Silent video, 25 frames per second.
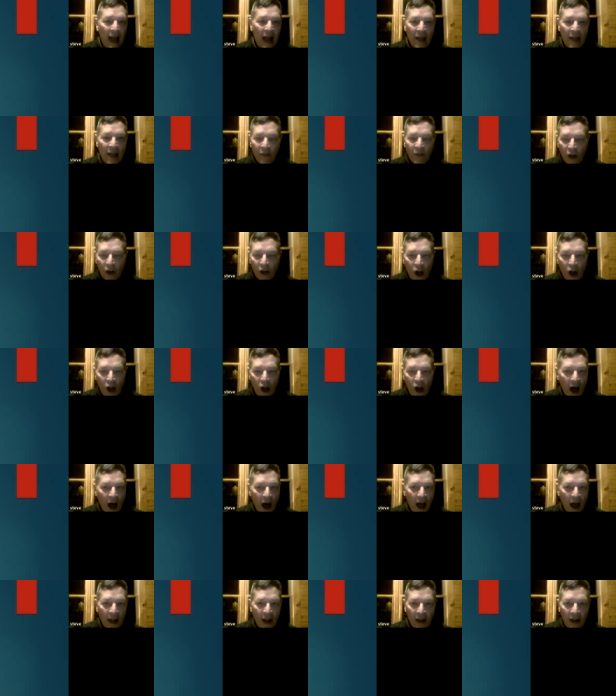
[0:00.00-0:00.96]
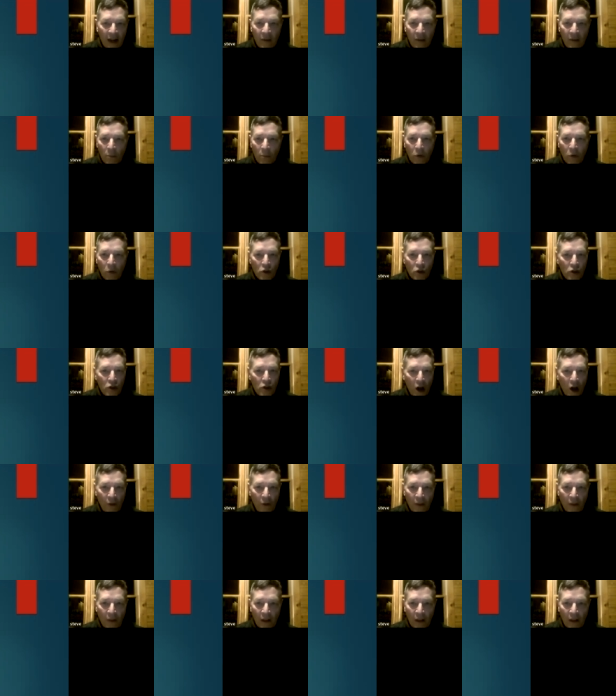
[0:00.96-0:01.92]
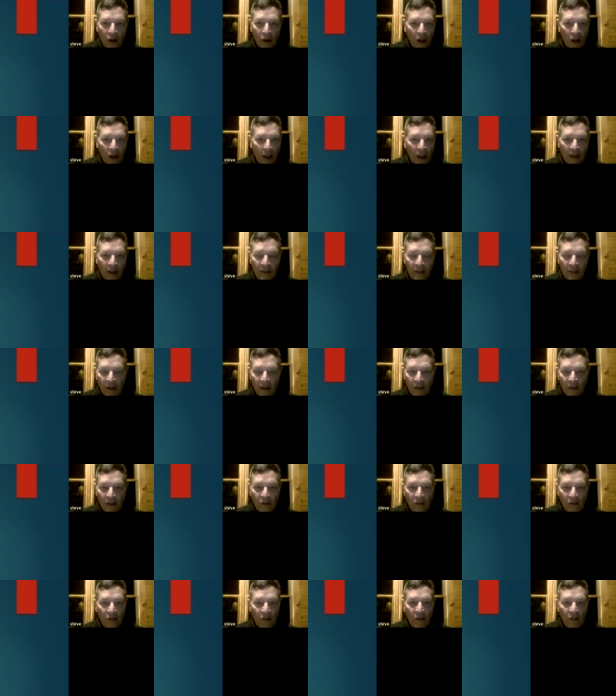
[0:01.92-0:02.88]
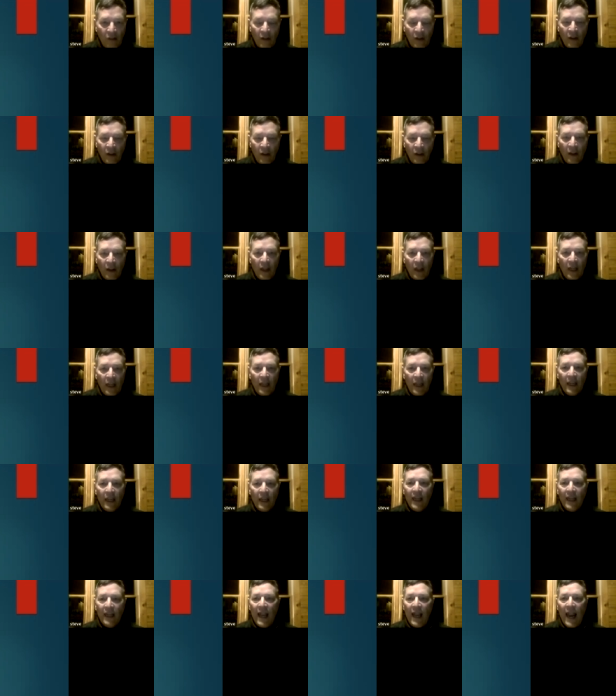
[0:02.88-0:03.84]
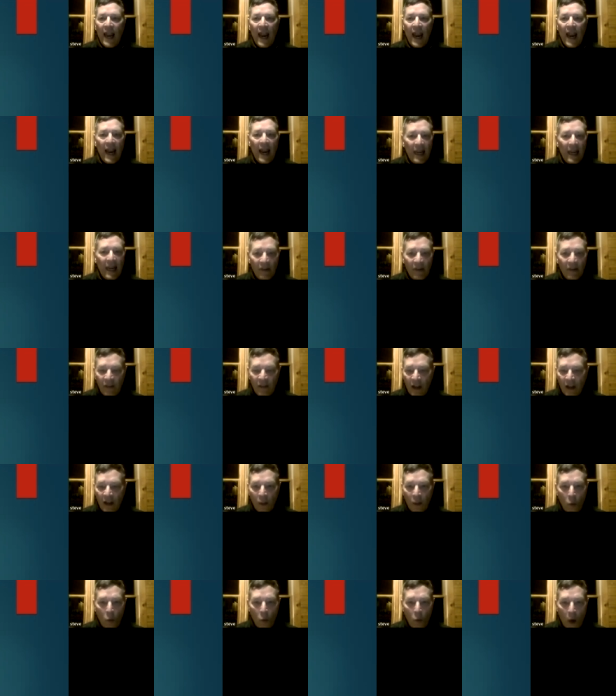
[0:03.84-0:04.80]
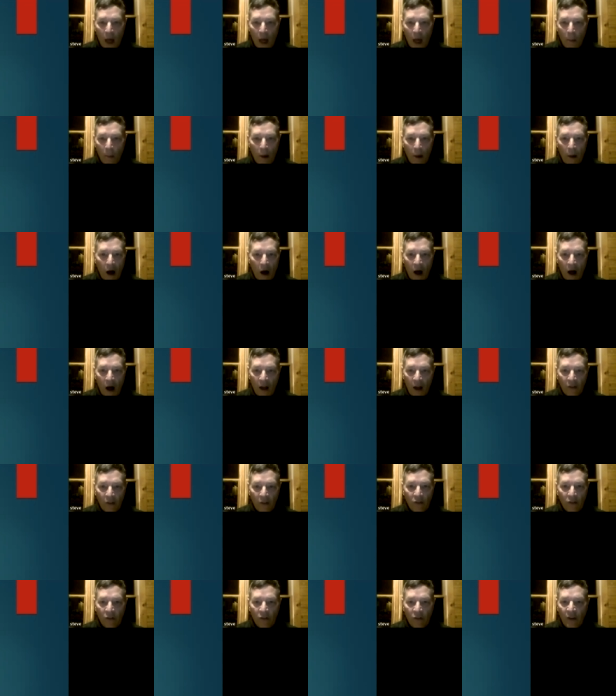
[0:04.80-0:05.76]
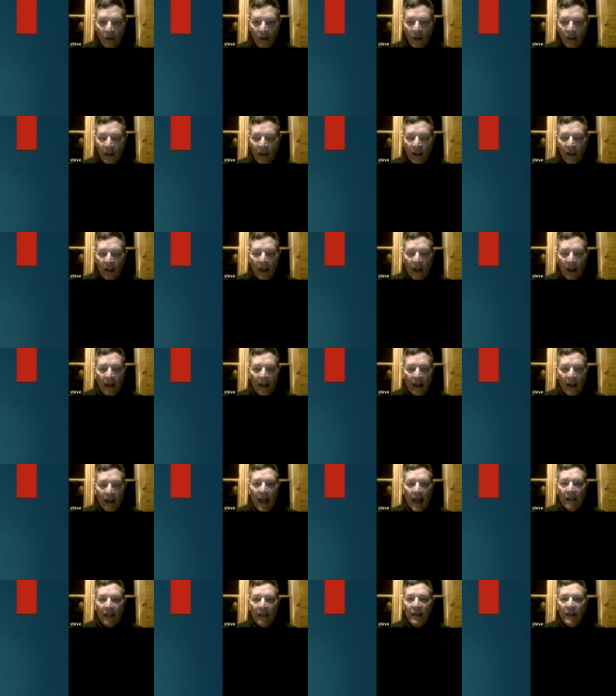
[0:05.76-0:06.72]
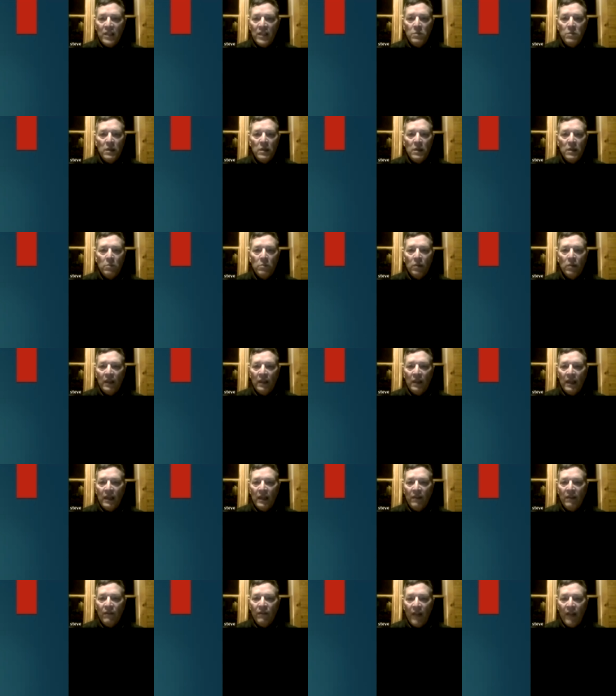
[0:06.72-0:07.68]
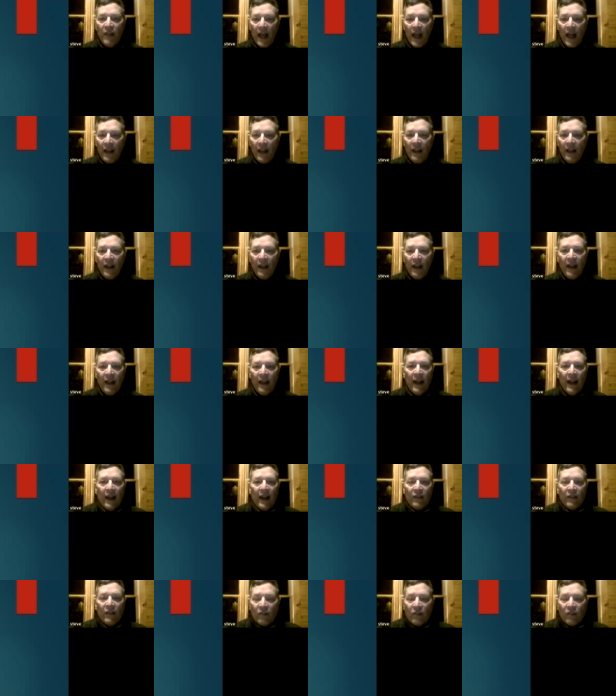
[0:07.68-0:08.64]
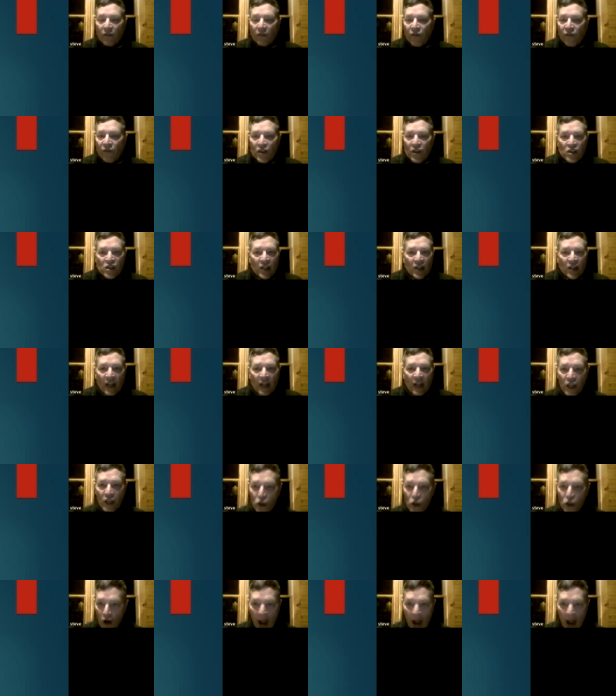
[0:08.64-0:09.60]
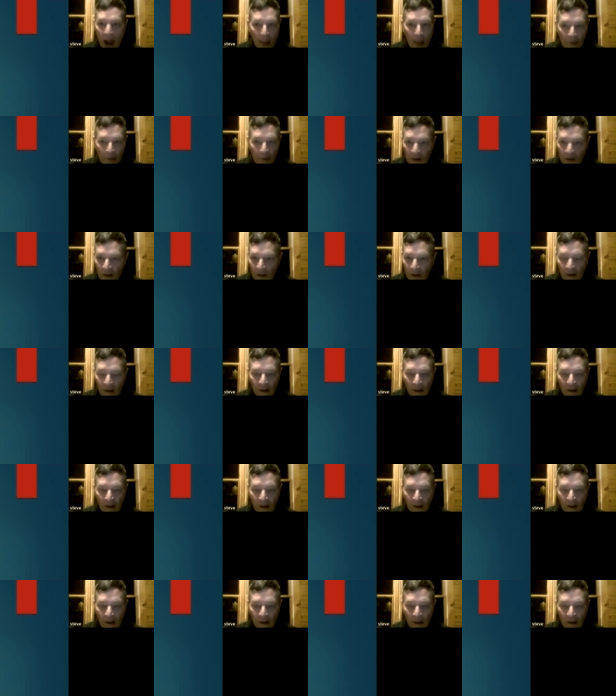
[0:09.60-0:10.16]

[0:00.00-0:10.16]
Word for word: I haven't caught brook trout that look like this in any of the other wild ponds. And that leads me to believe that it's a fish that got trapped